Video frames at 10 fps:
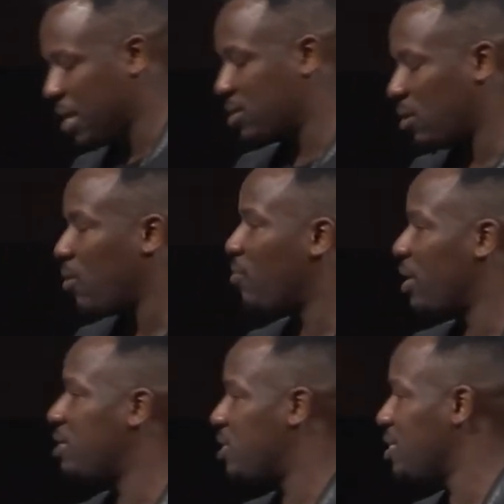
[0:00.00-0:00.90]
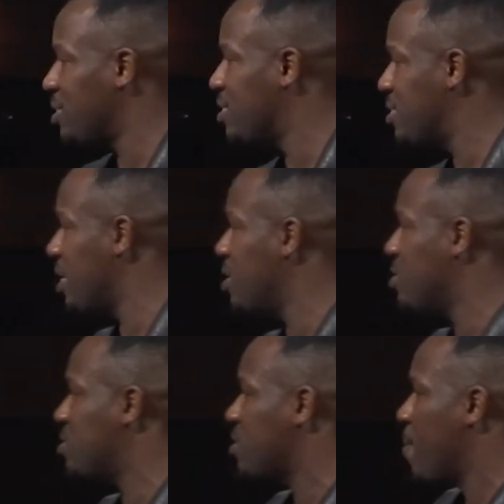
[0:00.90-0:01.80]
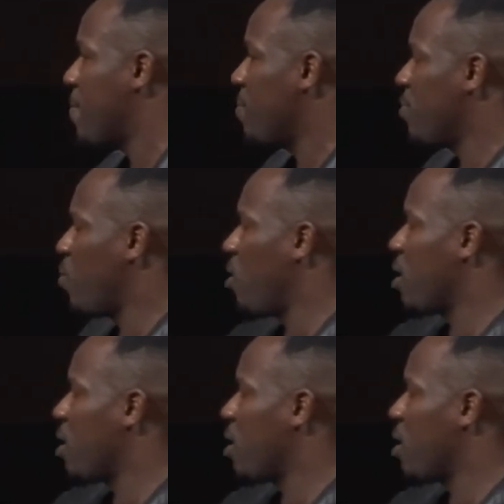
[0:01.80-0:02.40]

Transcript: we're being told that Jesus is the